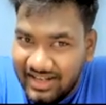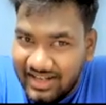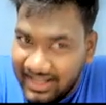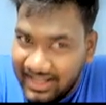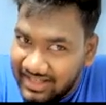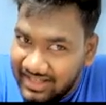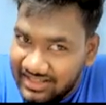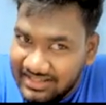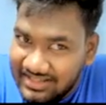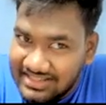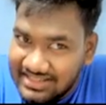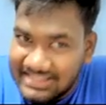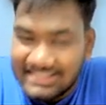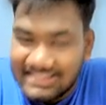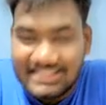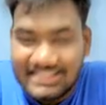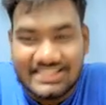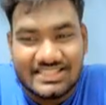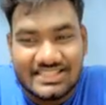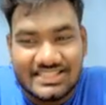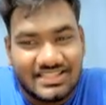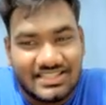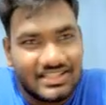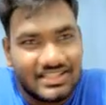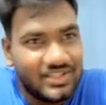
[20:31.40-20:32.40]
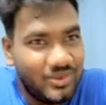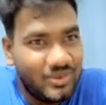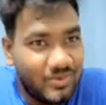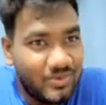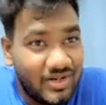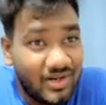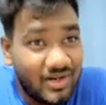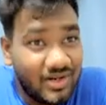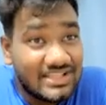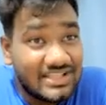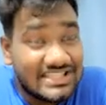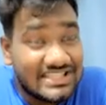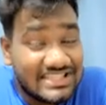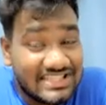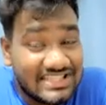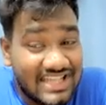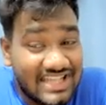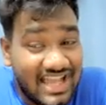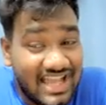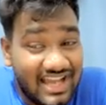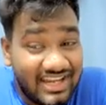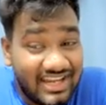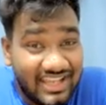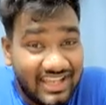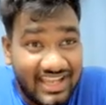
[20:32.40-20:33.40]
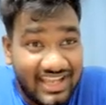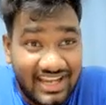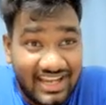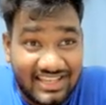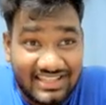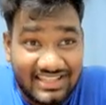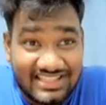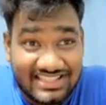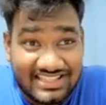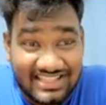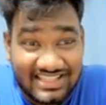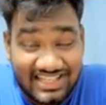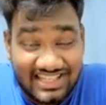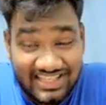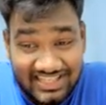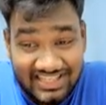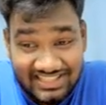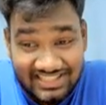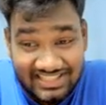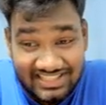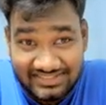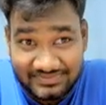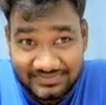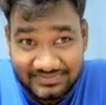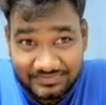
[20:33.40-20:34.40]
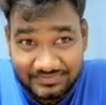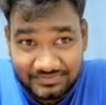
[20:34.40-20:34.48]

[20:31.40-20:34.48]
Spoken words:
right? Just you are not staring at the screen.